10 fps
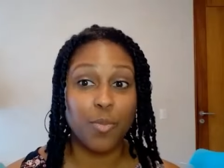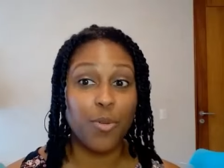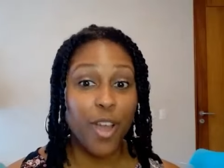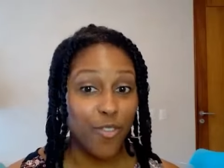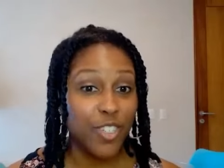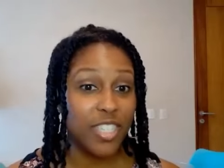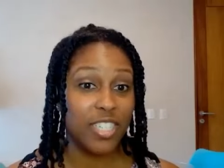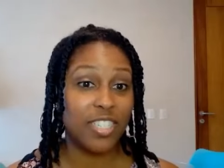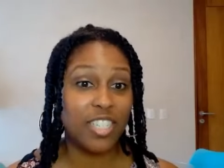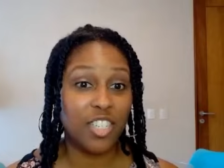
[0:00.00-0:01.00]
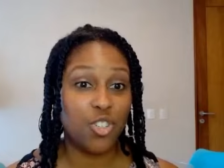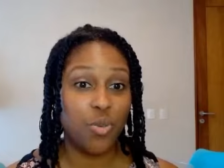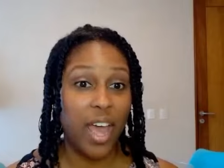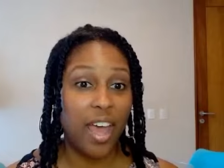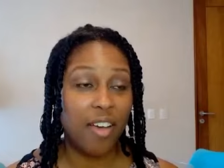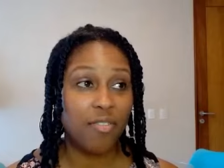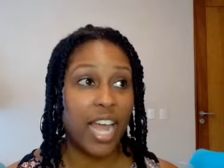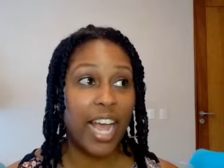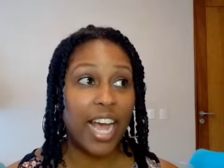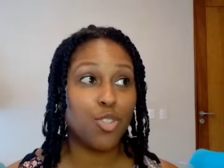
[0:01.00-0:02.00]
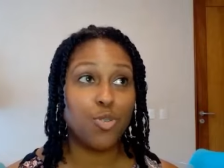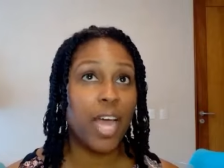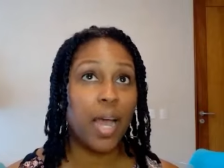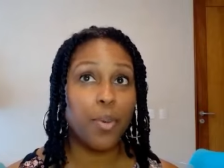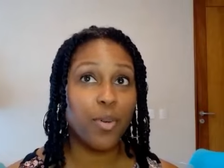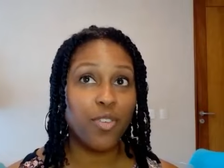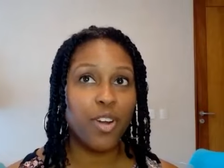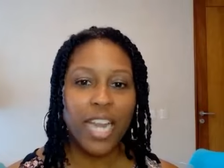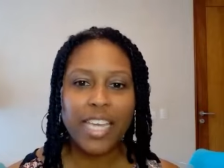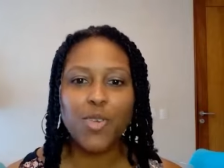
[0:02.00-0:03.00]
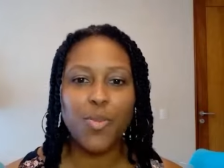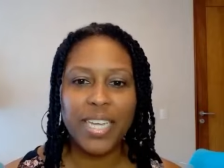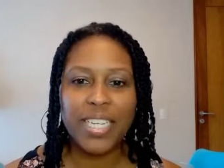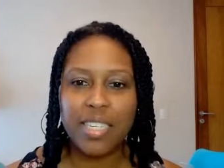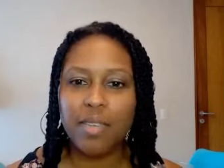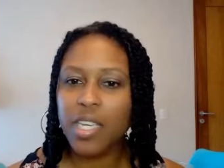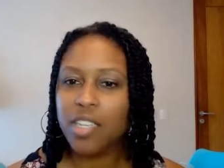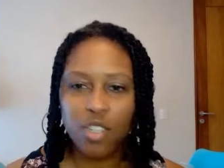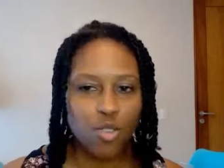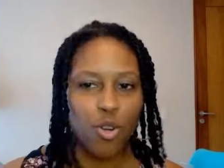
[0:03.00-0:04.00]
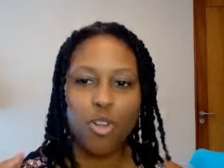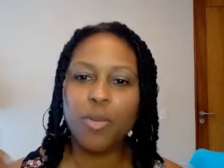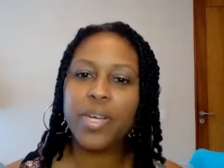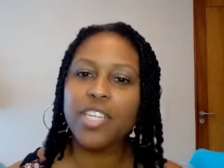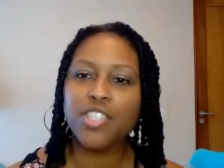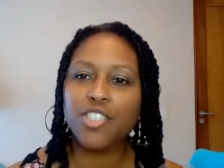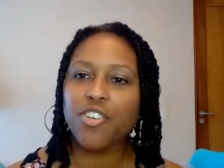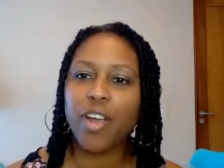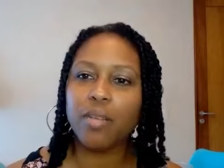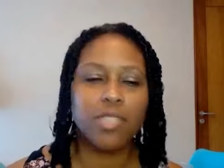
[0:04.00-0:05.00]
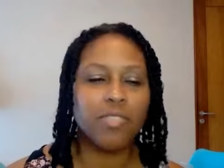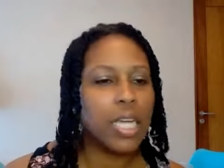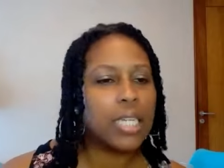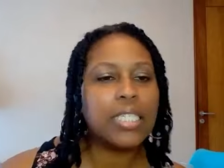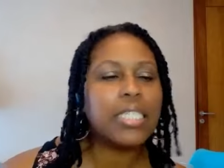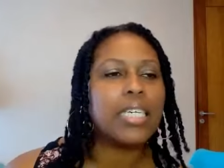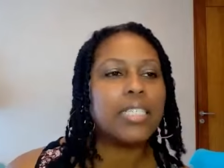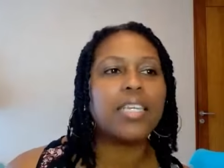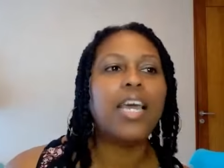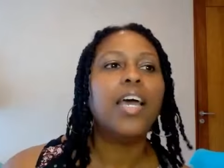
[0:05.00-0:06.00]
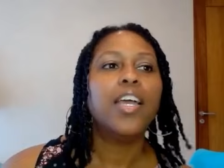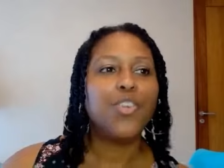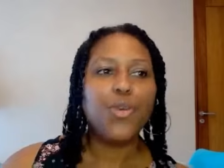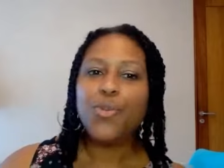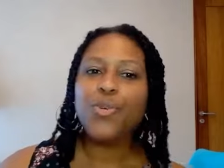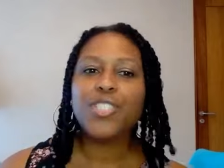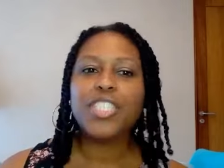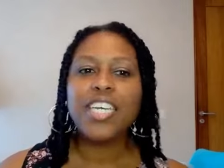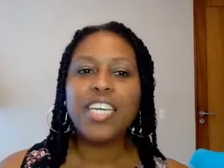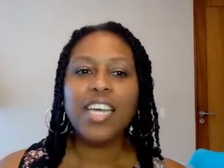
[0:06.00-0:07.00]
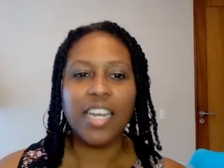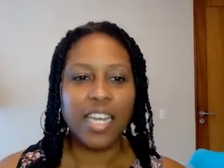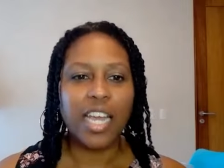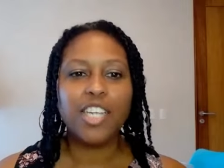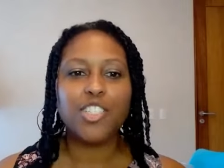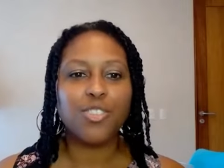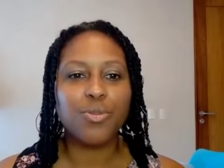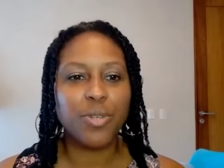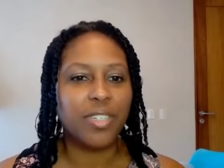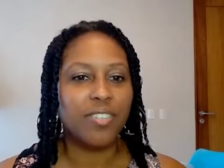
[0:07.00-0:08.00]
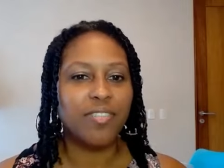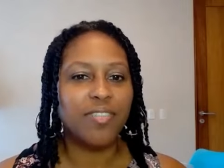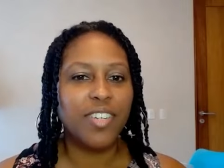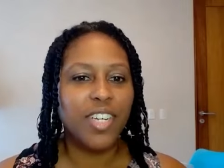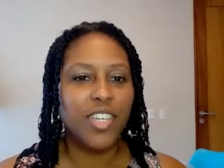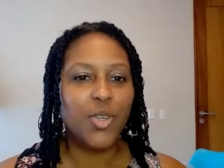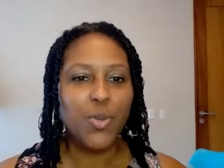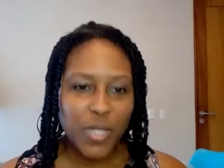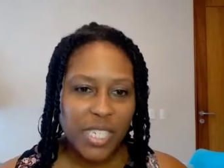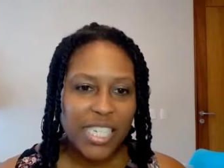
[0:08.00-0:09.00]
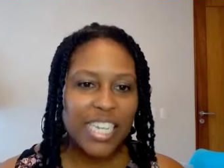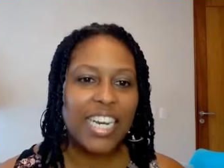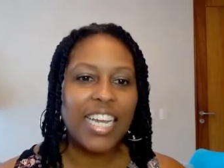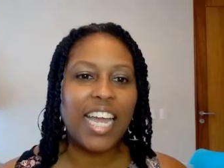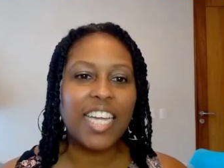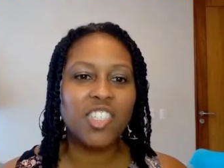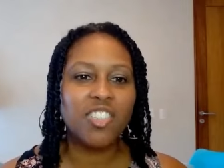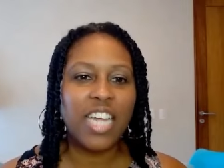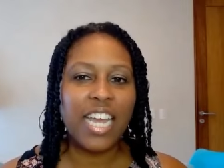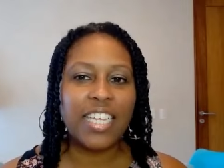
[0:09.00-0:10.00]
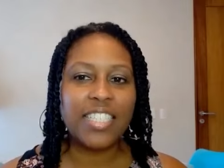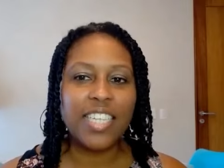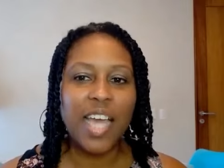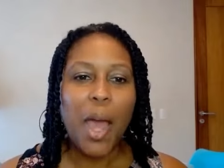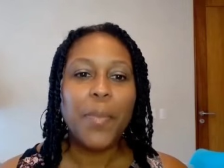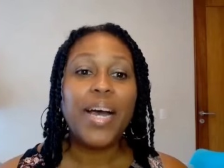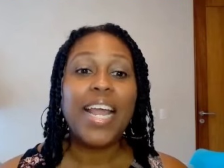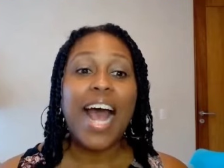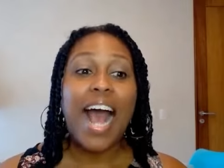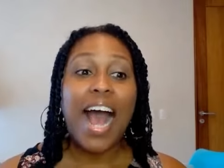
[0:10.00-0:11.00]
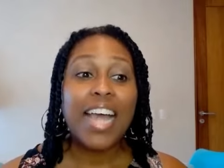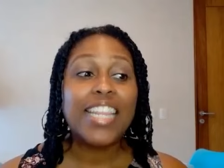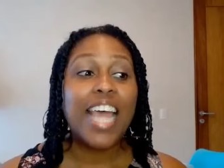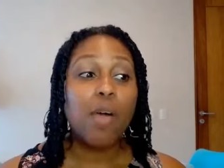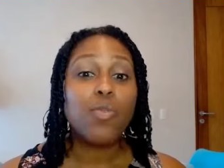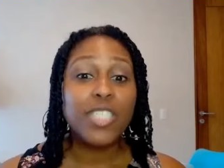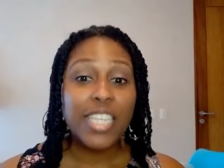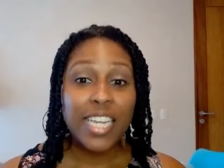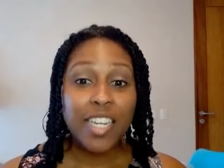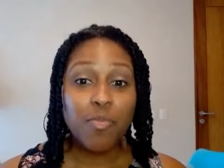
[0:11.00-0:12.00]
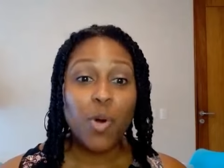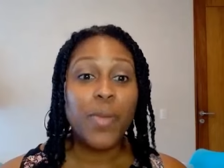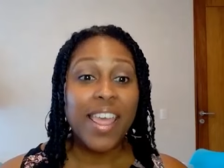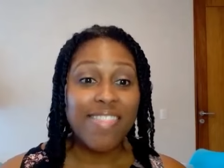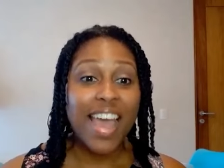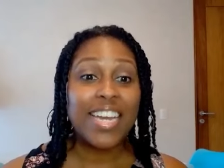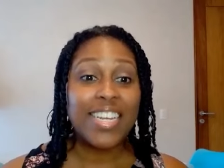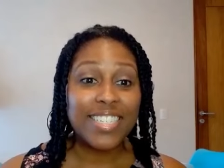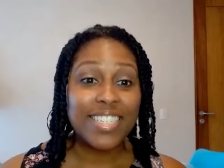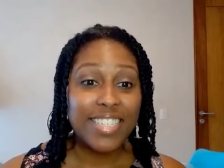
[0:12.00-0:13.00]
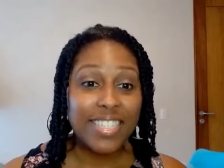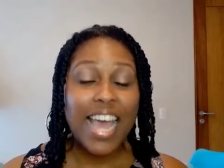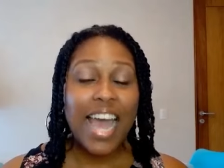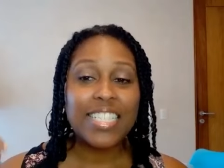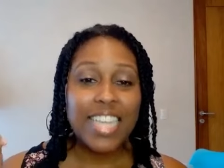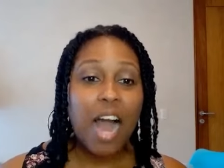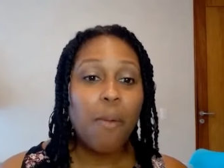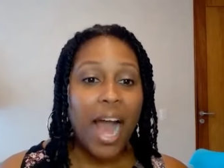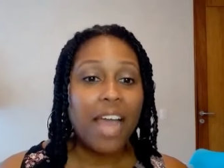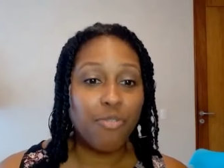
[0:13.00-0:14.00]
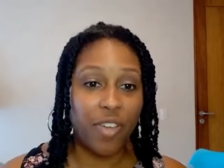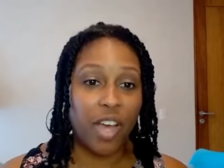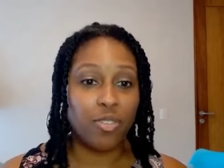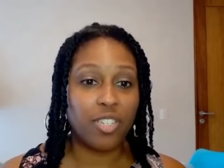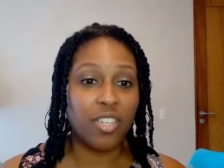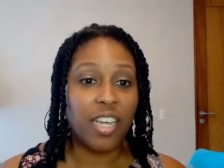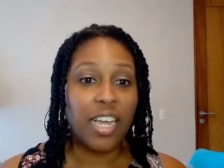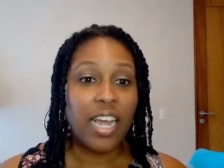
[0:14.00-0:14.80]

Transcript: the preferences that you have. Yeah. Like I do not prefer, like you may see me scroll on my Instagram, Tavona Denise. You will see an occasional reel. You will see an occasional dance, but I, that was in the moment, and that is that is how I felt.